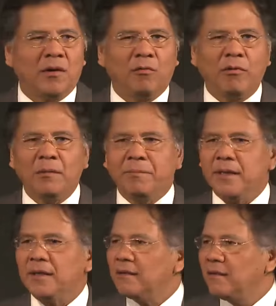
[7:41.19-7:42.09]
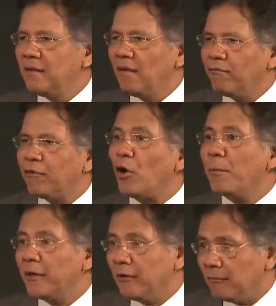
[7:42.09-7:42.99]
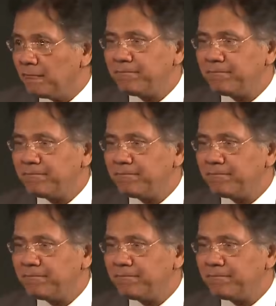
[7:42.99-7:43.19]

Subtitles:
will be phenomenal.